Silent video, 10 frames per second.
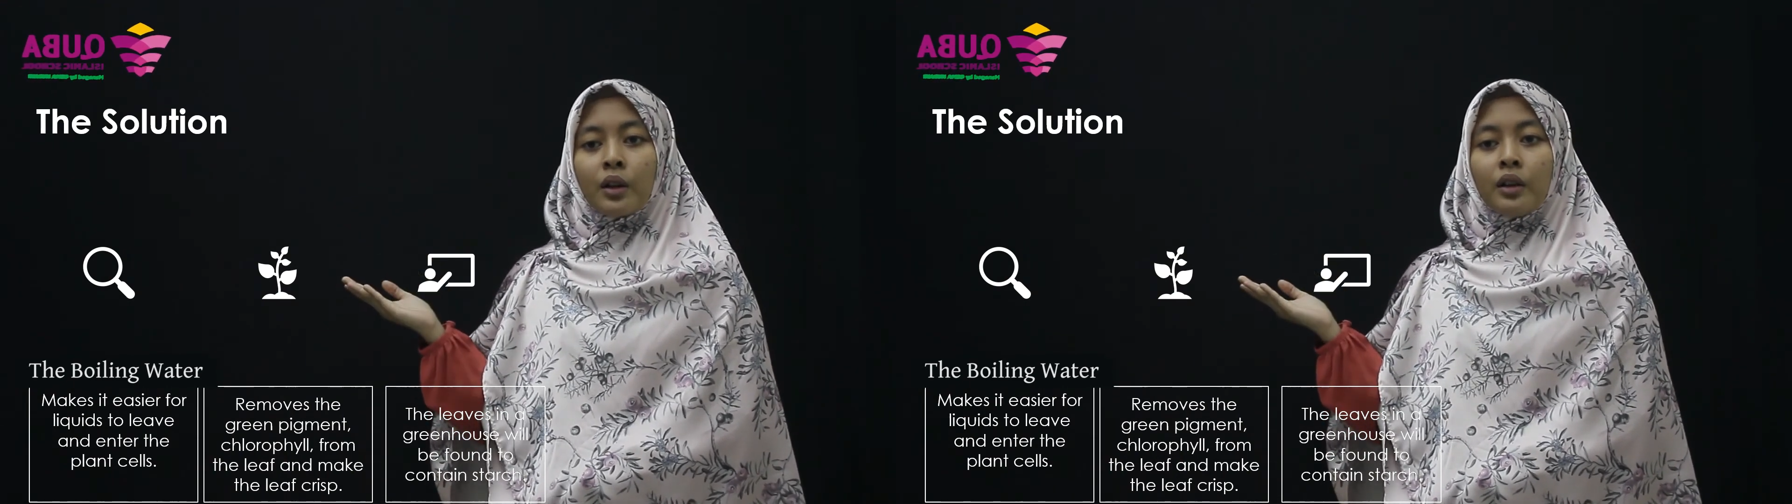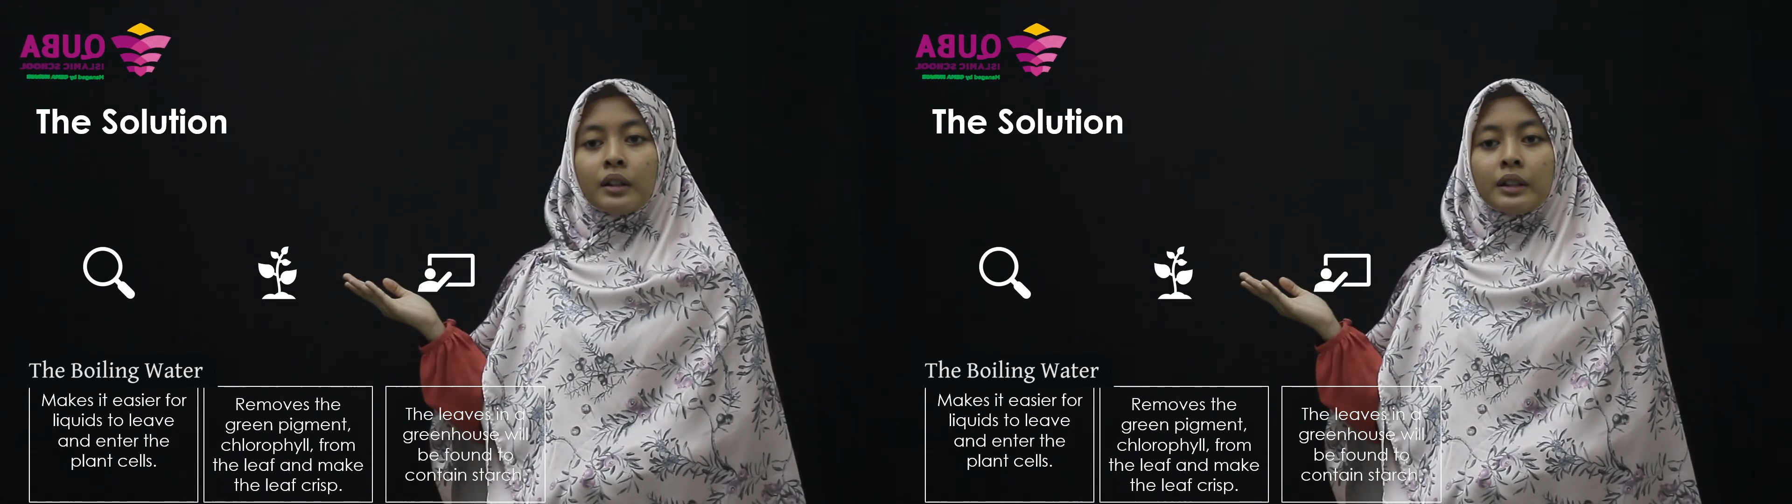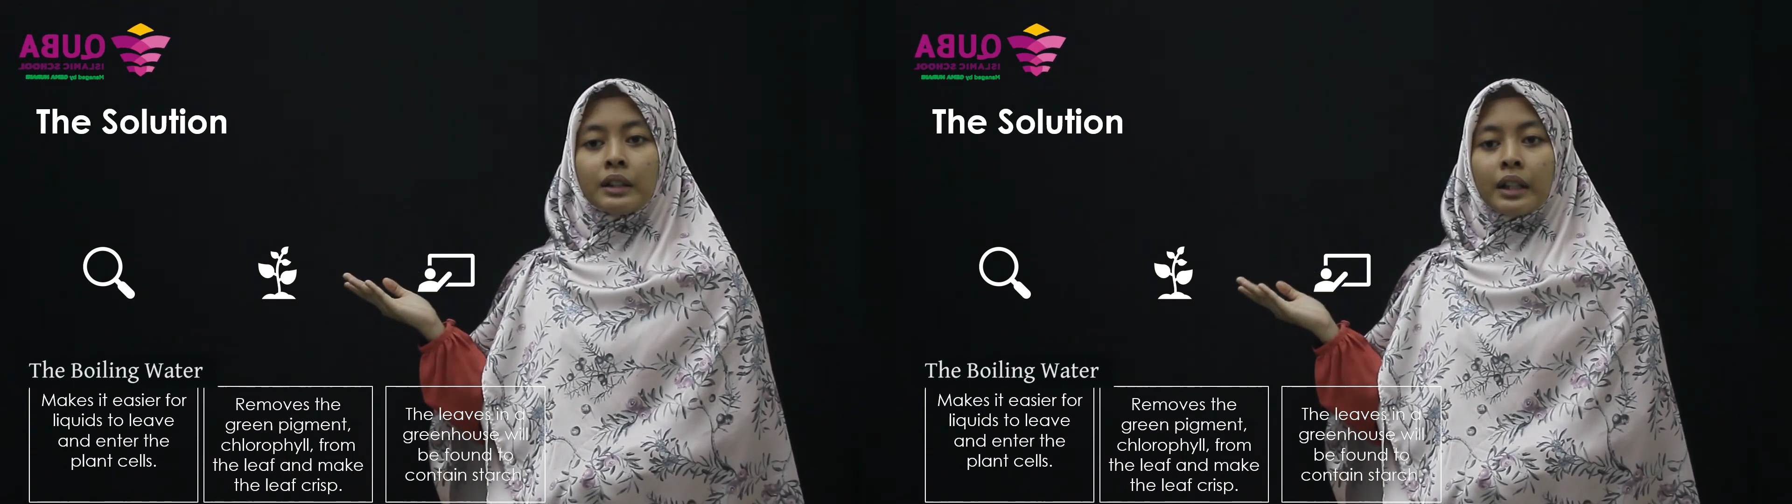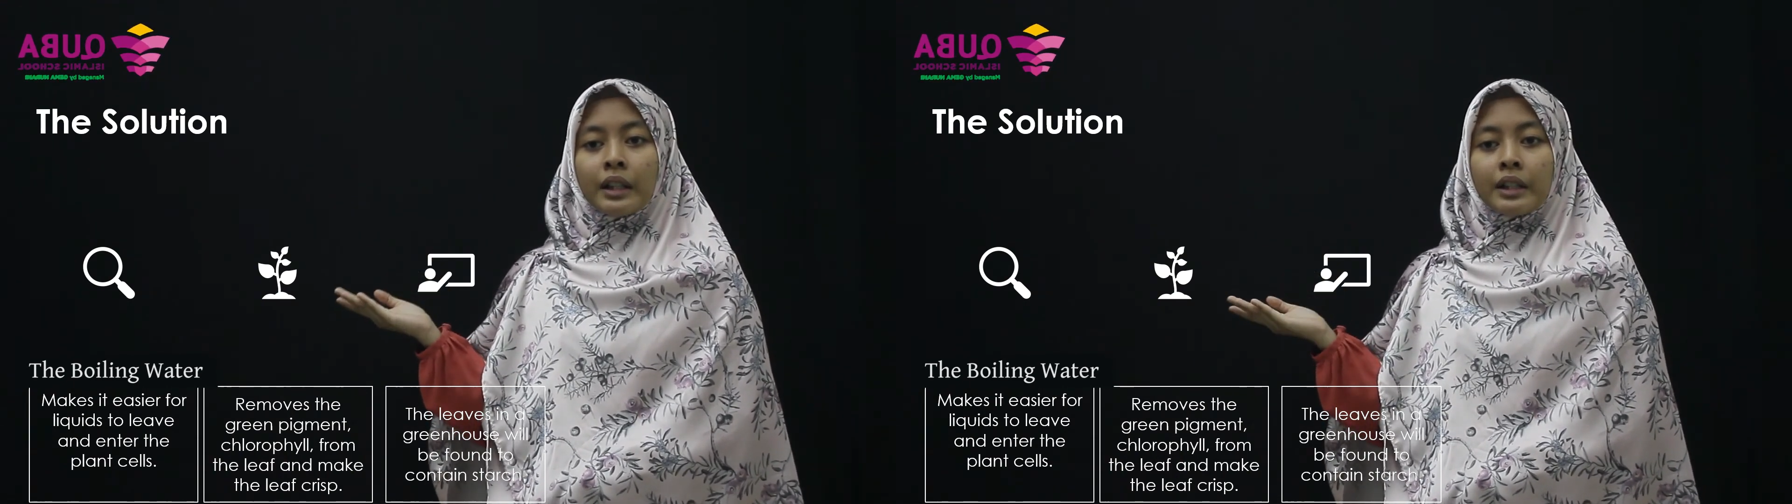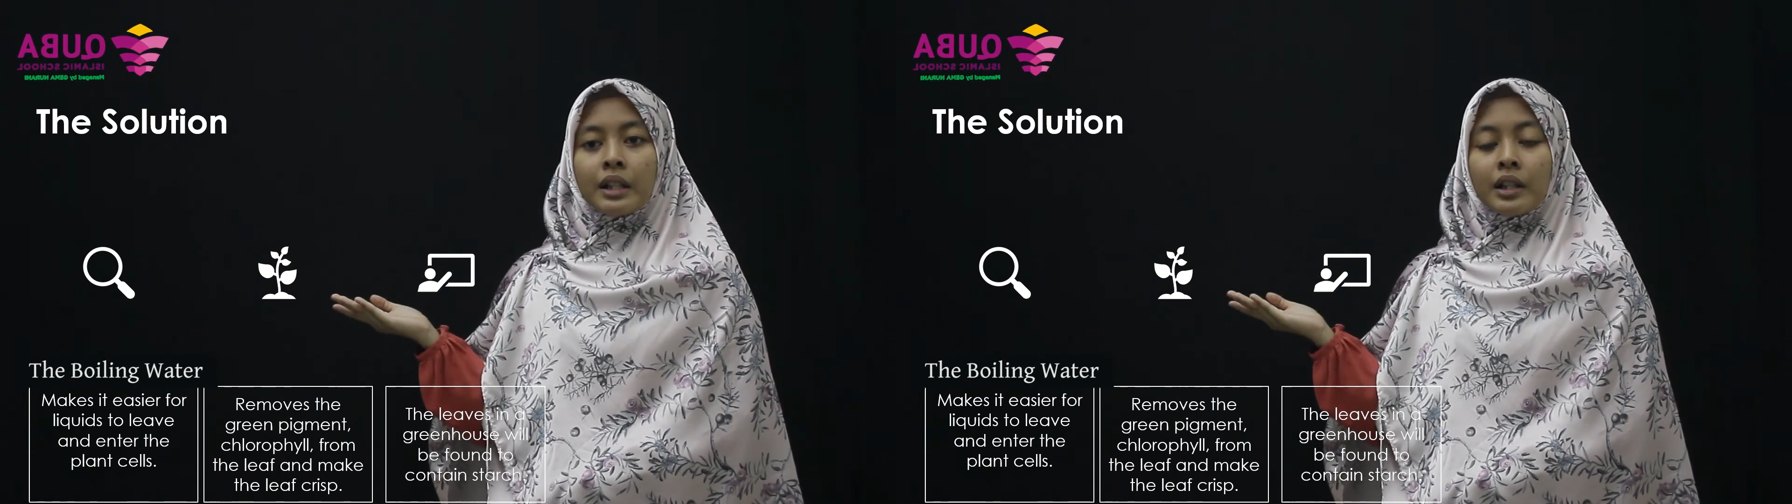
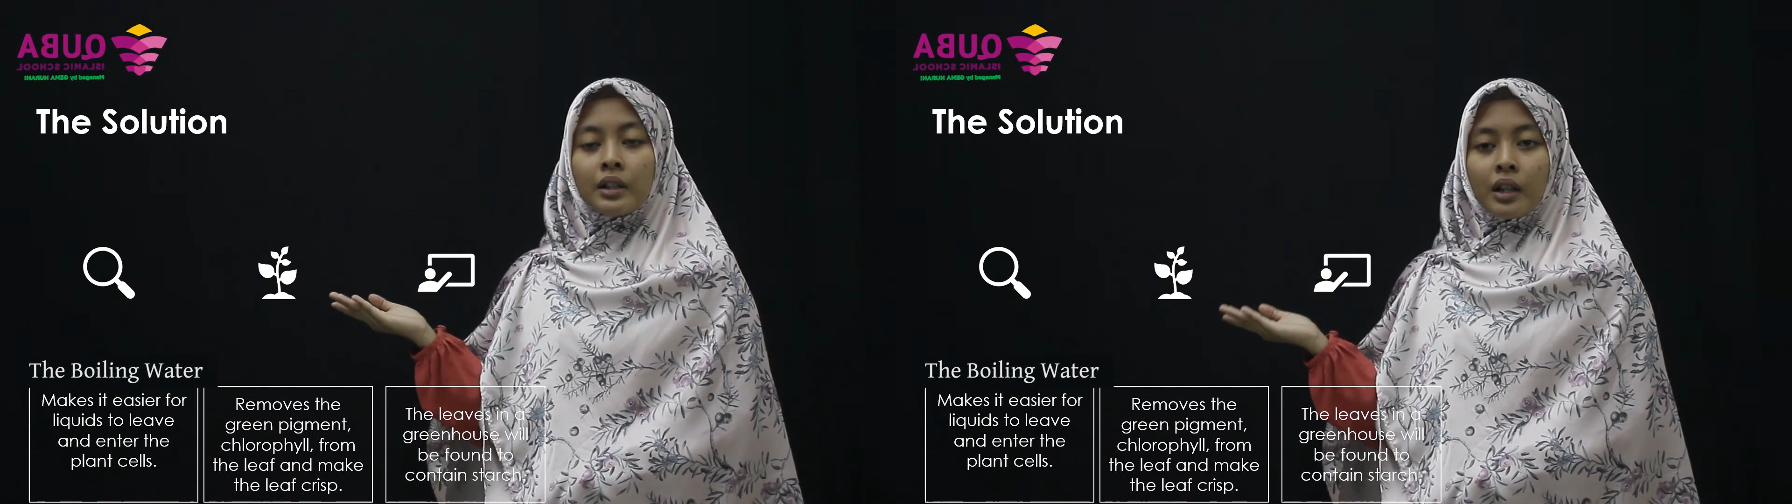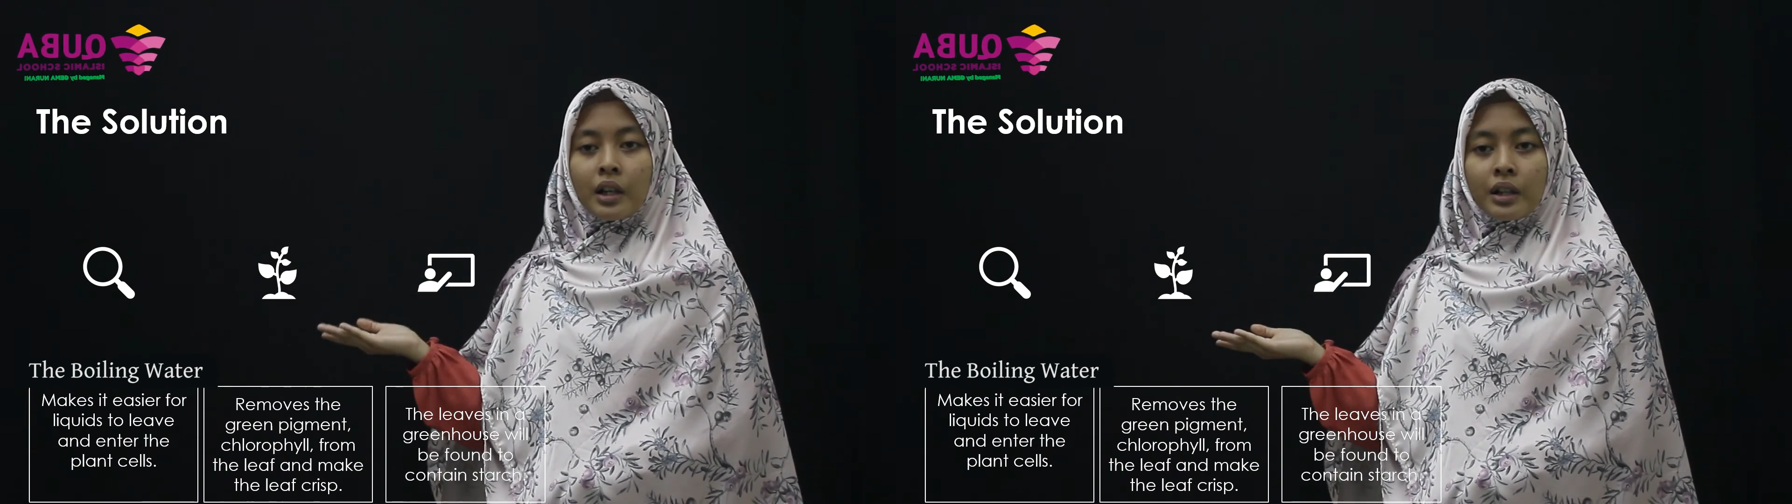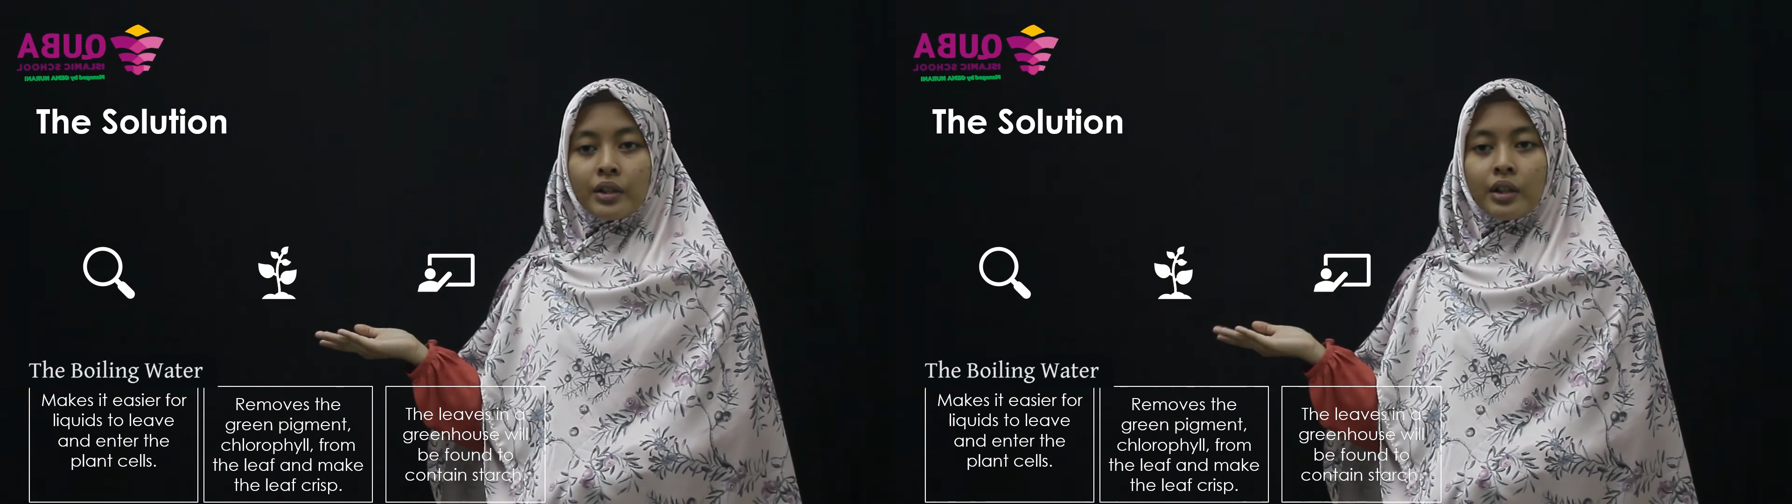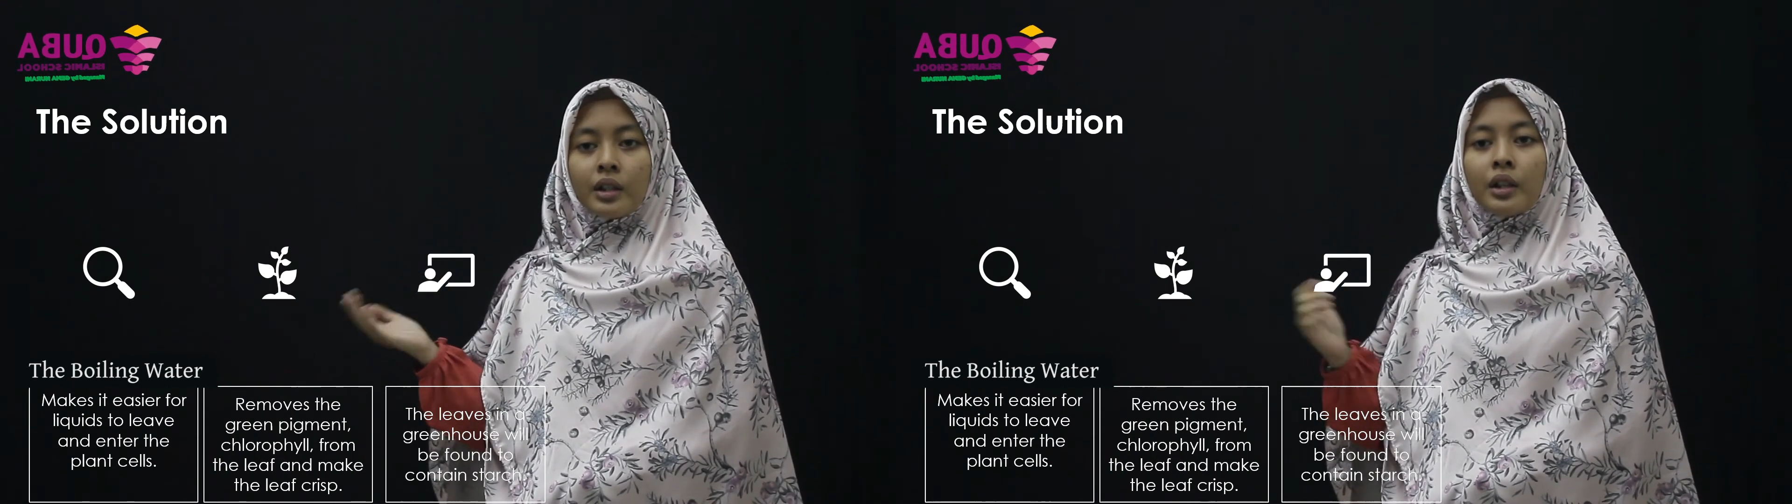contained starch